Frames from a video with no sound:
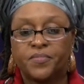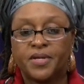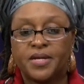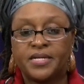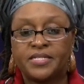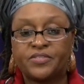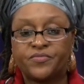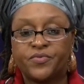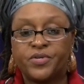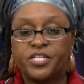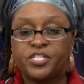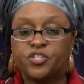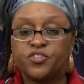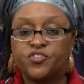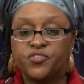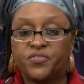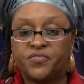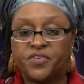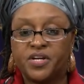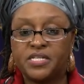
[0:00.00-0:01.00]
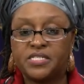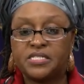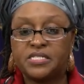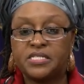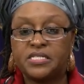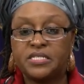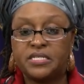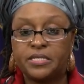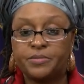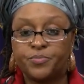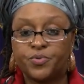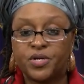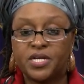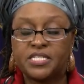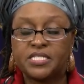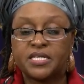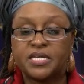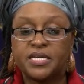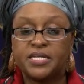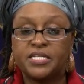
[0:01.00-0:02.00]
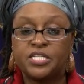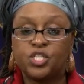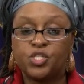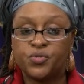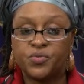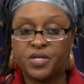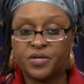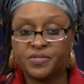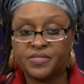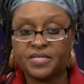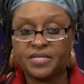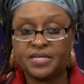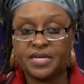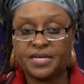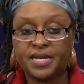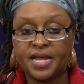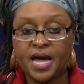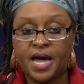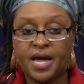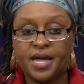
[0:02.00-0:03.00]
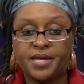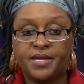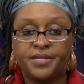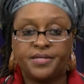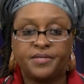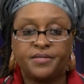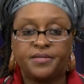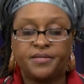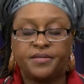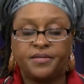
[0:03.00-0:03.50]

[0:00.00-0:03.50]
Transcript: at Creighton University in Nebraska in 2009.